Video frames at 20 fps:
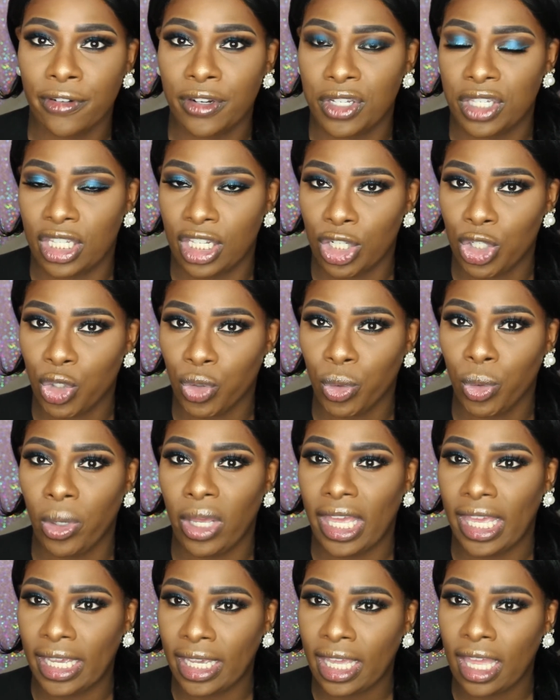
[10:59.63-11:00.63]

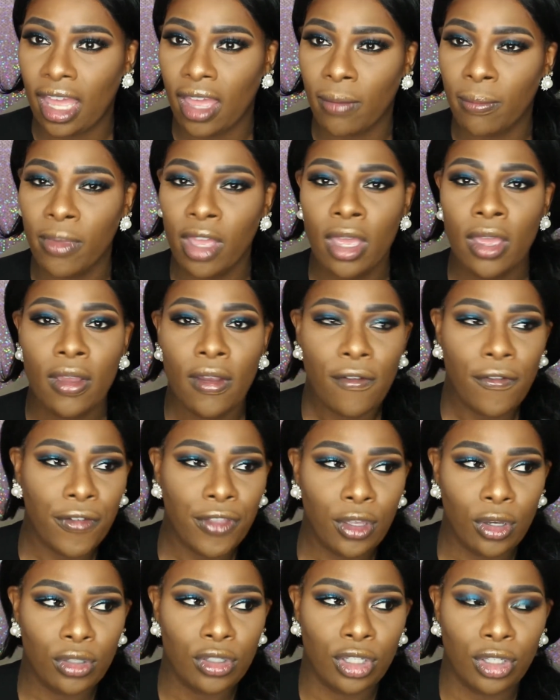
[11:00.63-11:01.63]
residual income.
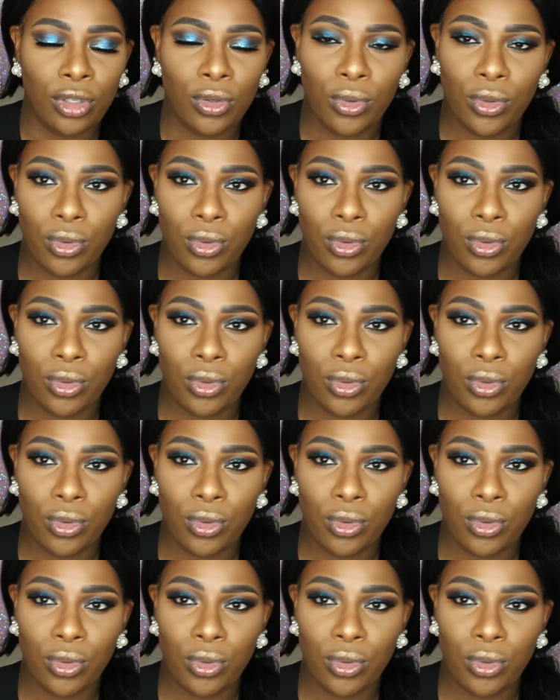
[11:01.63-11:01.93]
For those of you